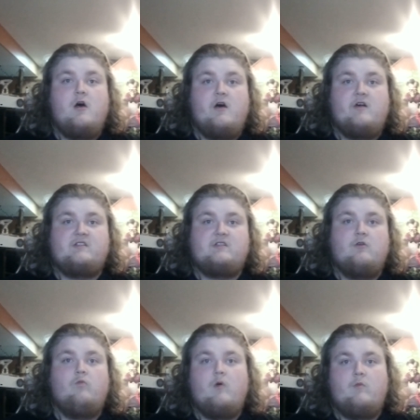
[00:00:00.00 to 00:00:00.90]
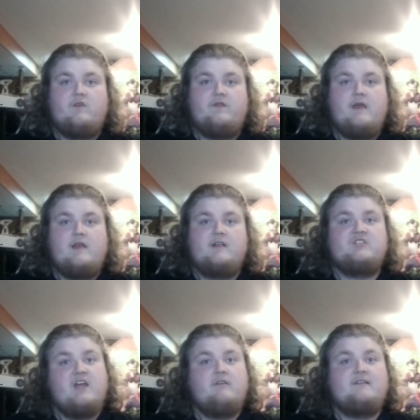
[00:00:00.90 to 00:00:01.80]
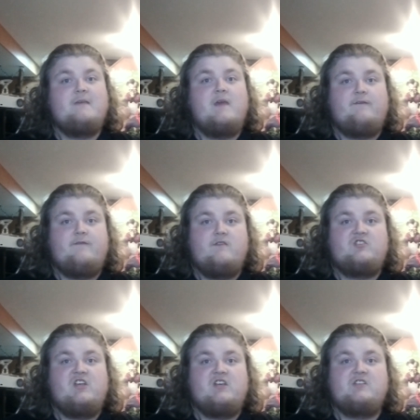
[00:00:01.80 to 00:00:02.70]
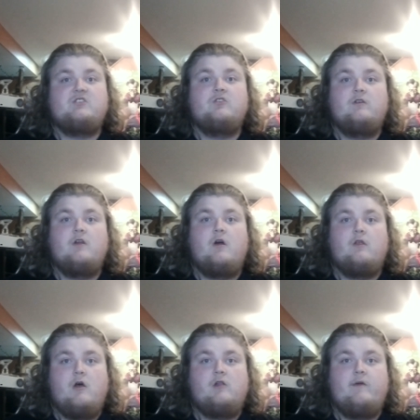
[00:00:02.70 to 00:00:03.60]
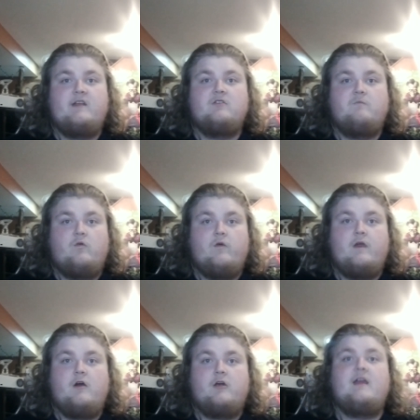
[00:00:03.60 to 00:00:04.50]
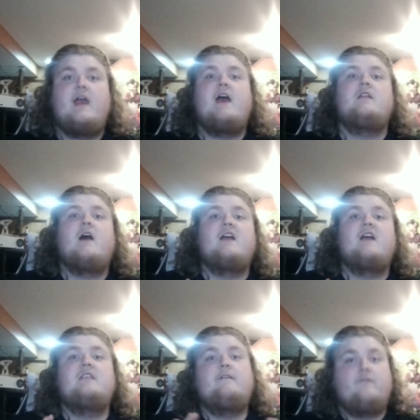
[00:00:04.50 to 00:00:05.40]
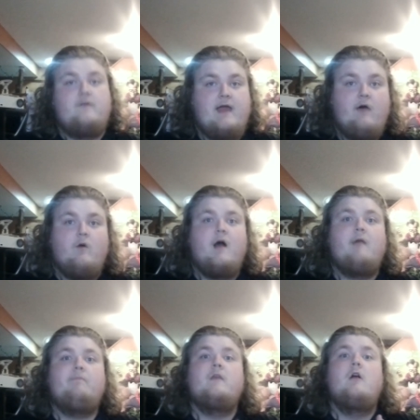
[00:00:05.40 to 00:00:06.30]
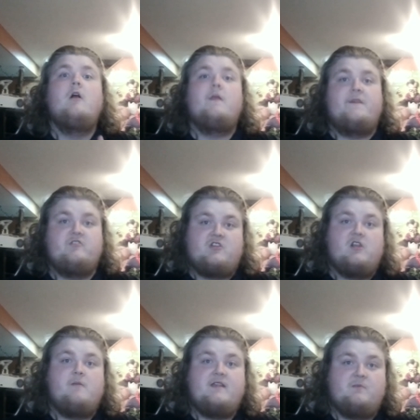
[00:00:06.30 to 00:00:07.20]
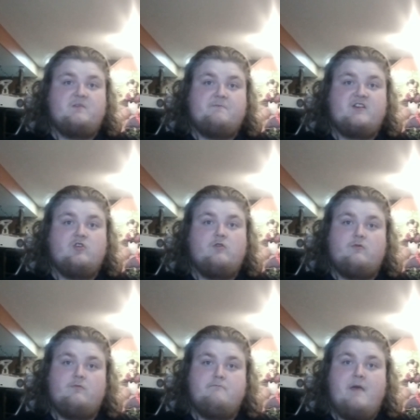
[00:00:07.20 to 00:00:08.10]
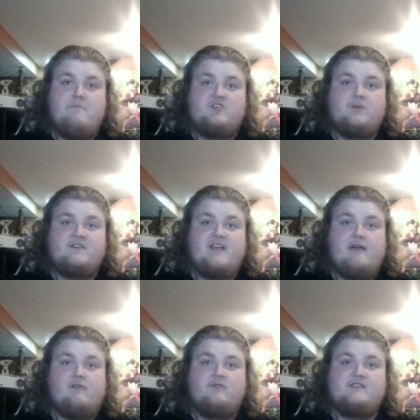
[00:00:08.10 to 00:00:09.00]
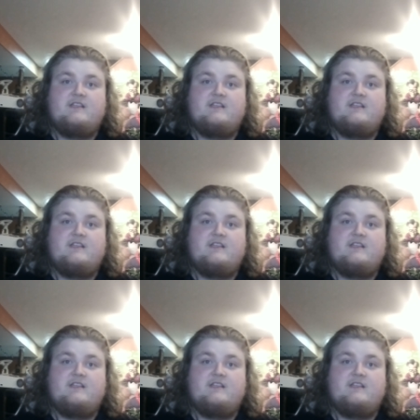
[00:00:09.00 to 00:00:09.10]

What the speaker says: Also, one more thing. Shadow did make a few changes during Maria Ark, and I think from now on, there's going to be some special membership shoutouts.